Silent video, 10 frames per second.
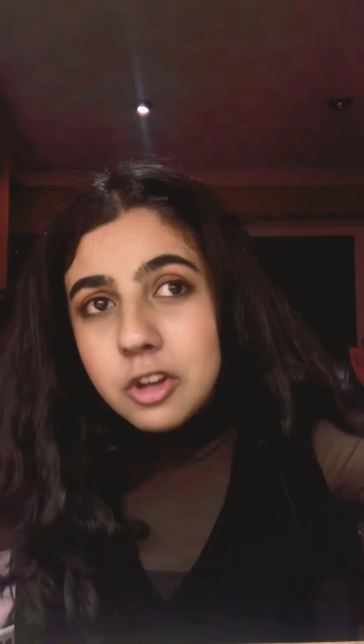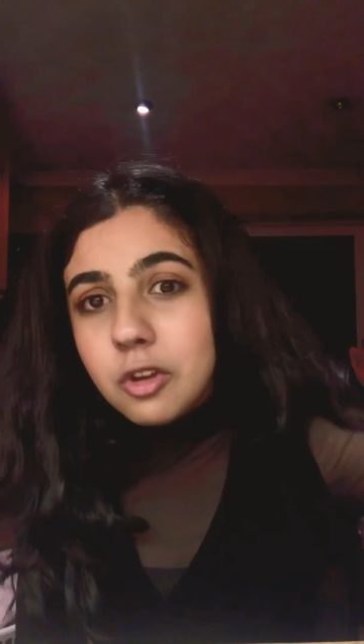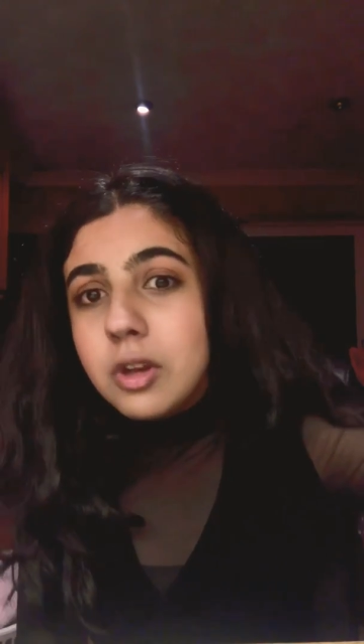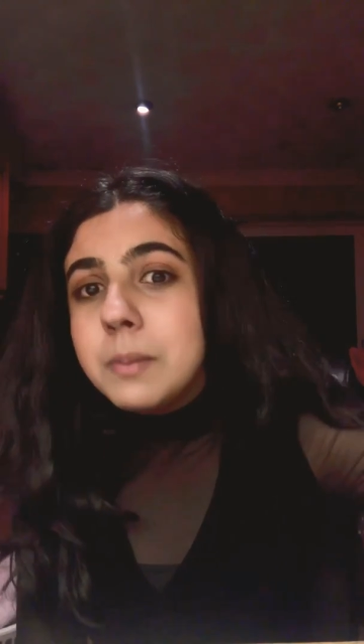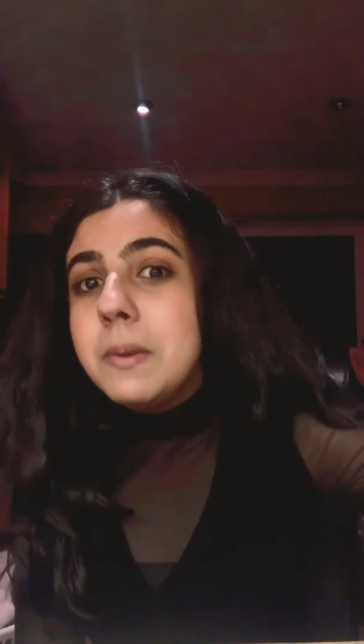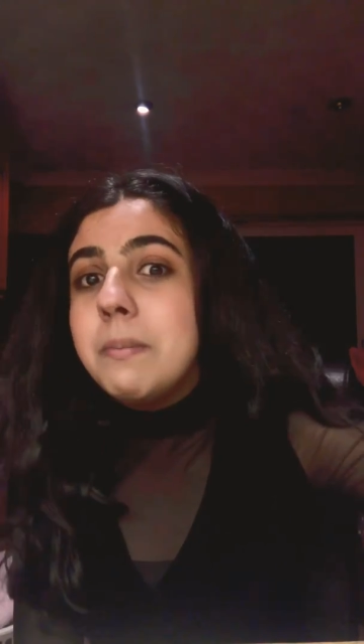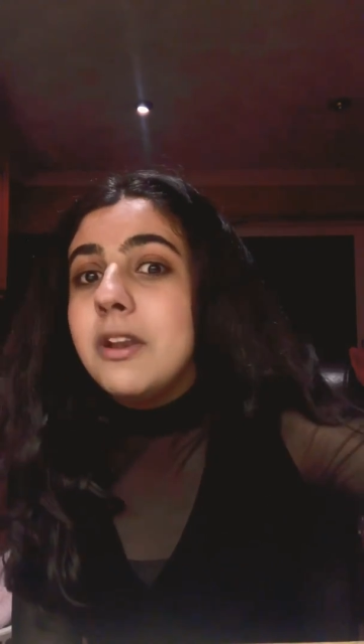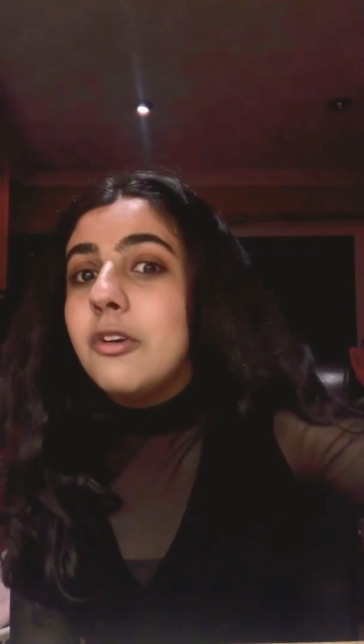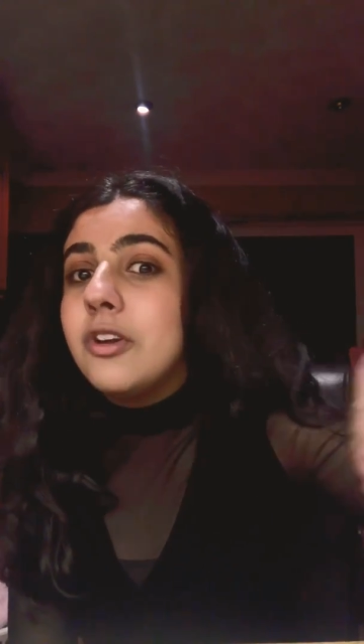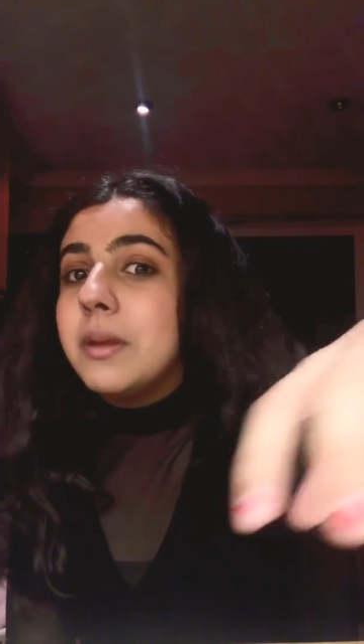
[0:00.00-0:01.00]
those
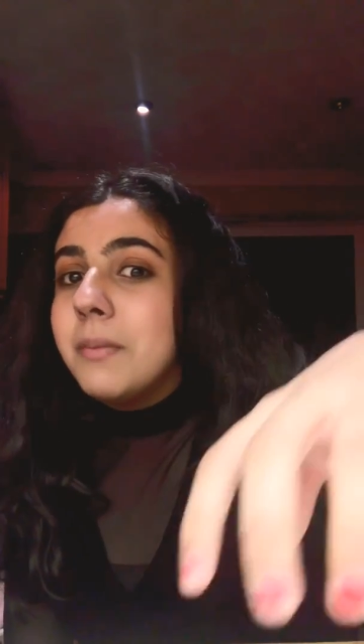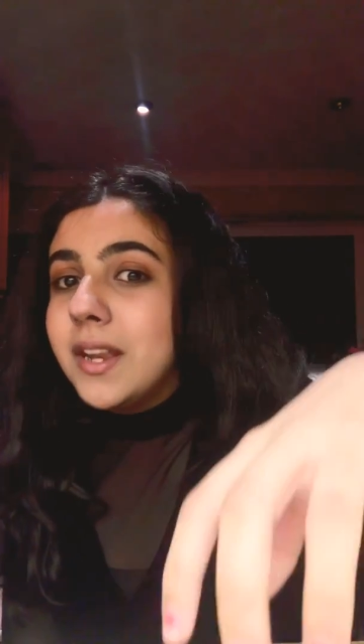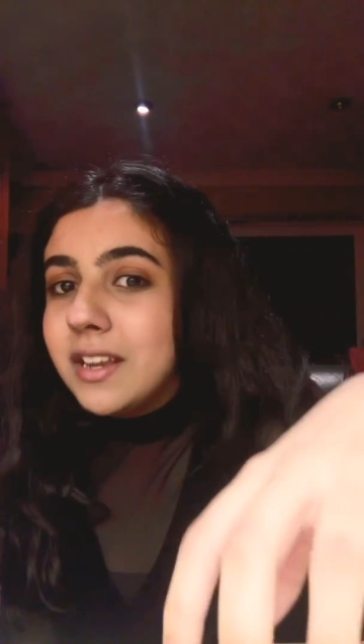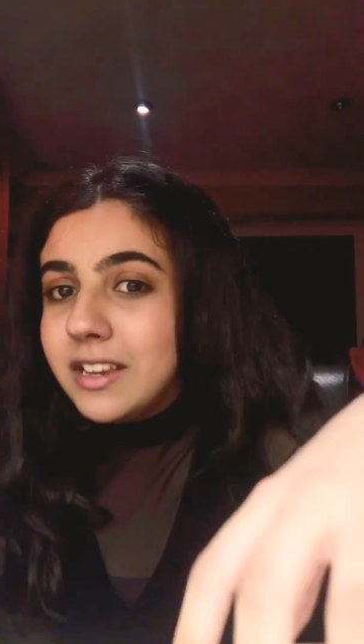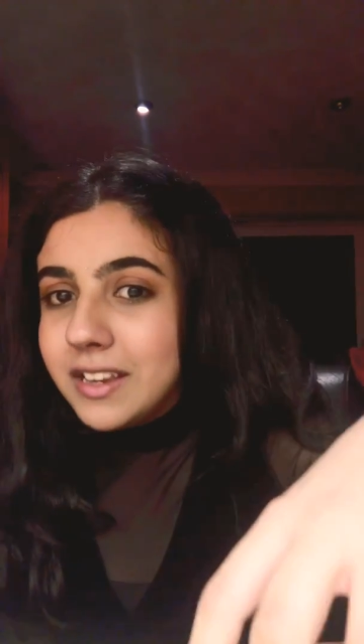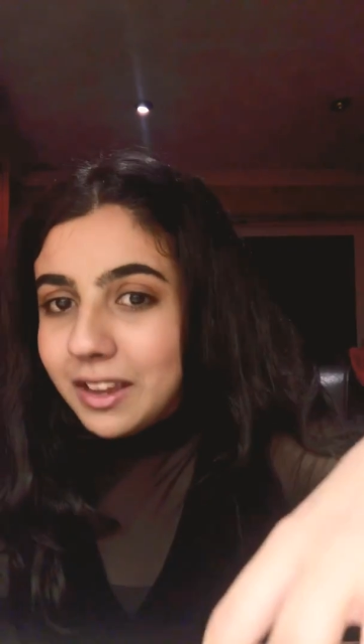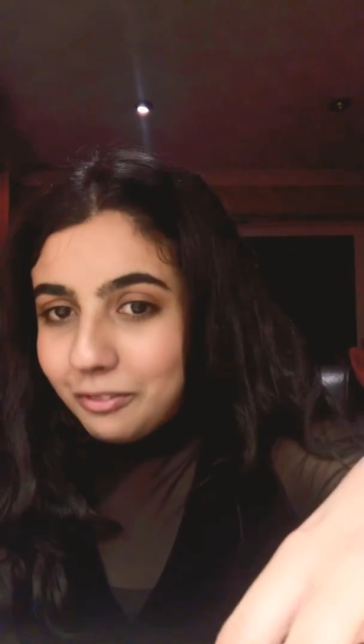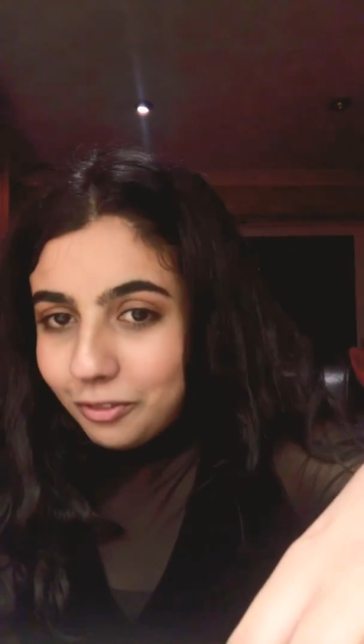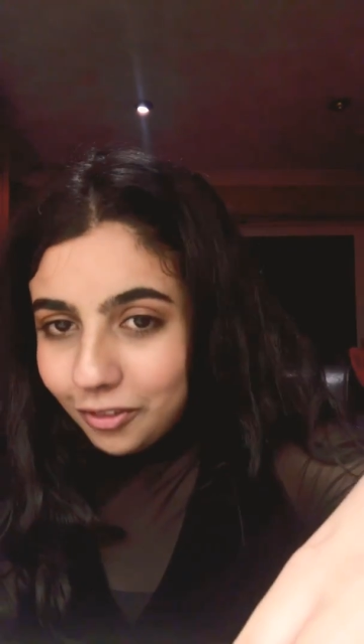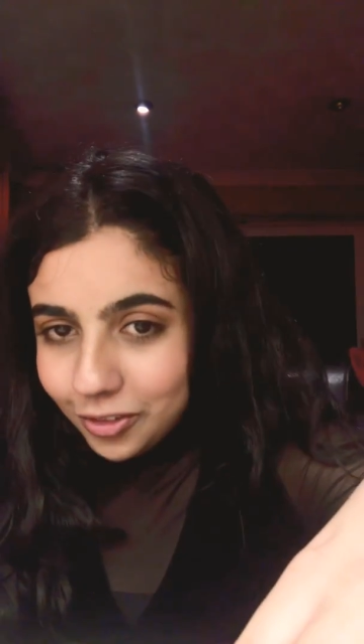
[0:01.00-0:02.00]
people are automatically there
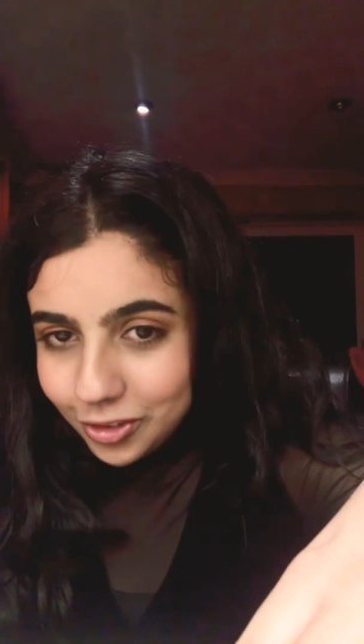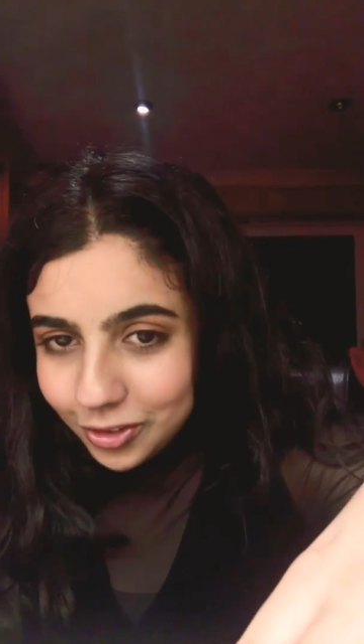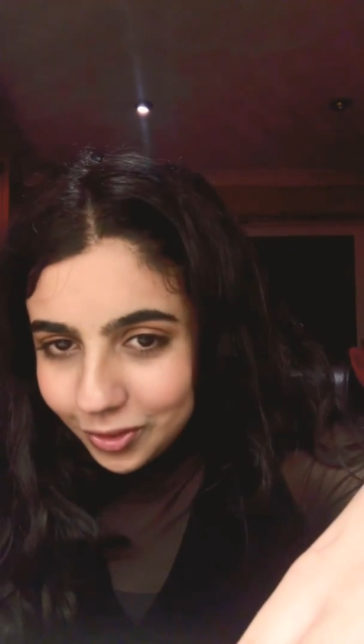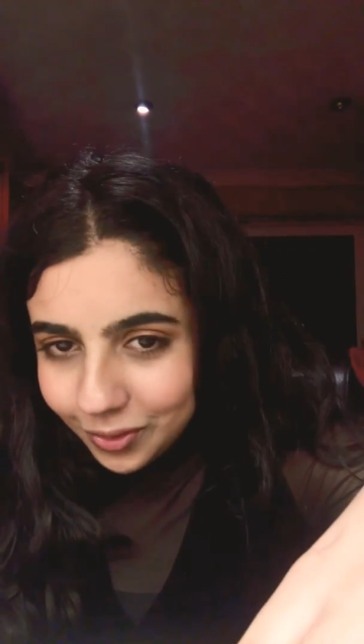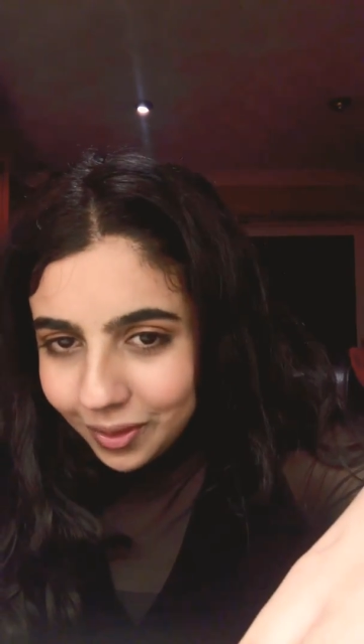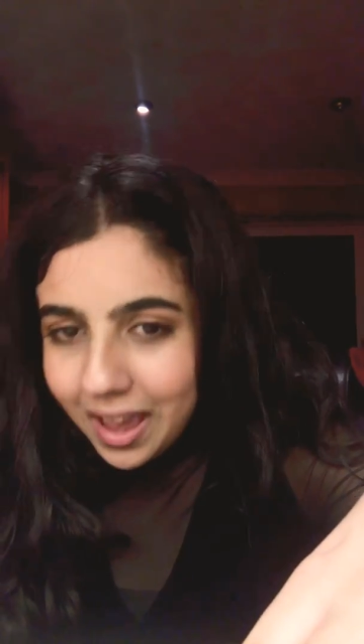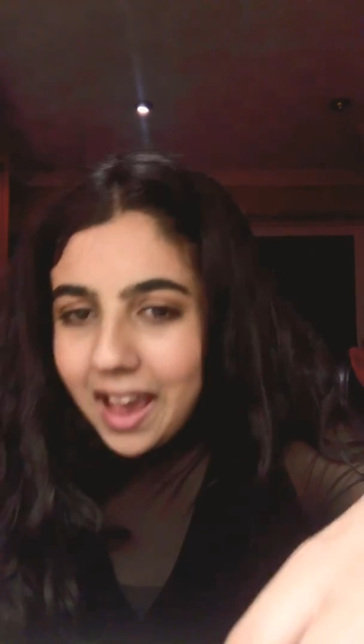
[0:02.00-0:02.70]
for you.